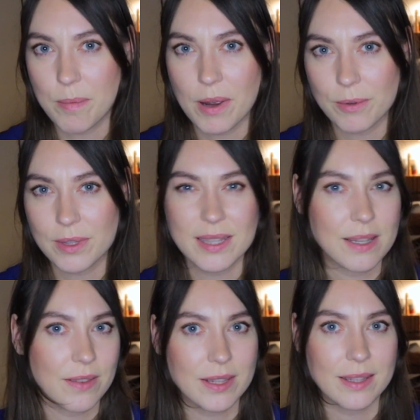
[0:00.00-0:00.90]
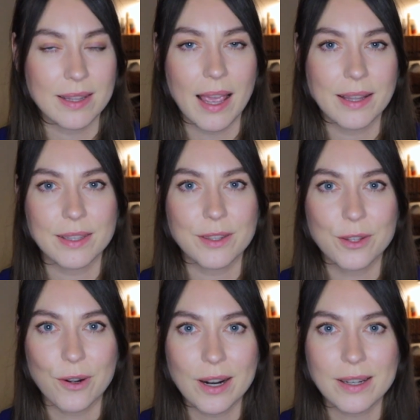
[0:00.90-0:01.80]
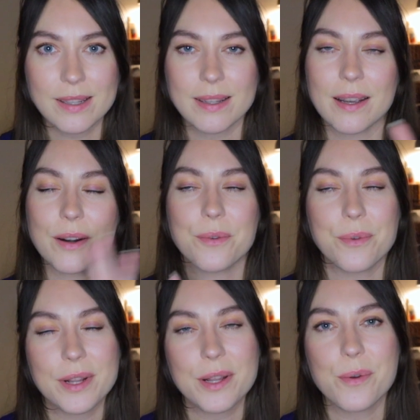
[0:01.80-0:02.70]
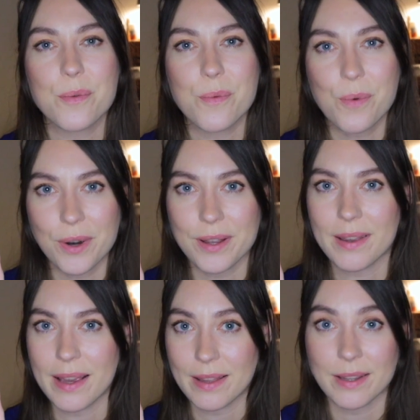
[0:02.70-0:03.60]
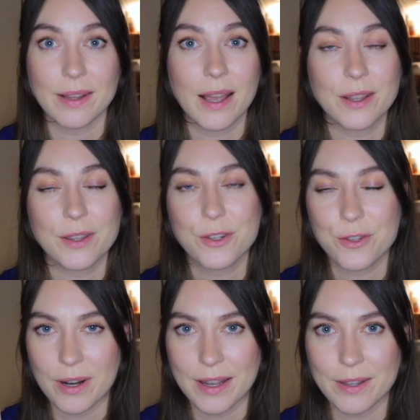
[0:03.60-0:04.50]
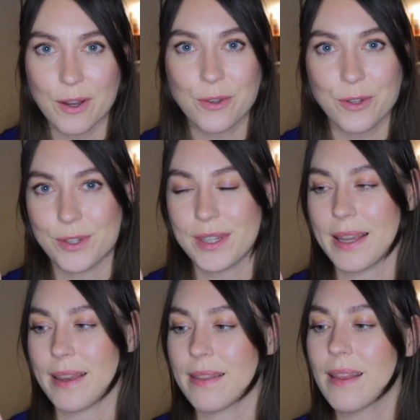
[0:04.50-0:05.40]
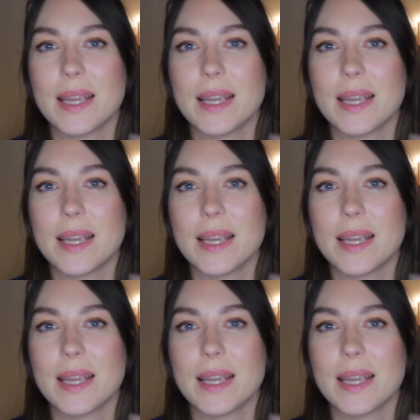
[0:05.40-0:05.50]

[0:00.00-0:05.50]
about $17-18. They are really worth getting and trying on your skin.